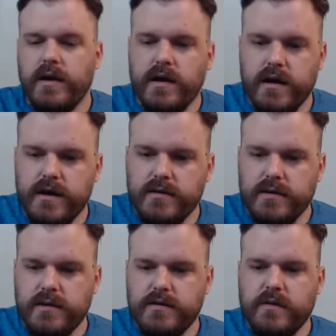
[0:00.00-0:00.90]

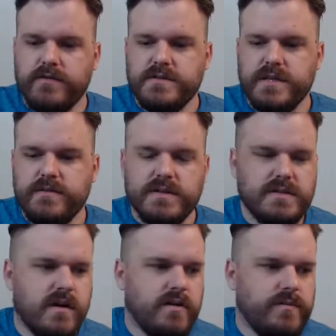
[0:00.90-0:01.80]
The Dolphins team is
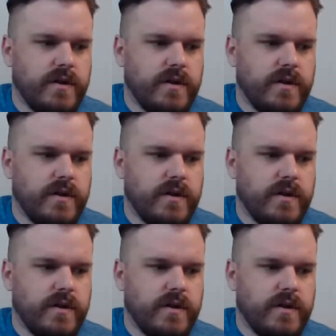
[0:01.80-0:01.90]
solid,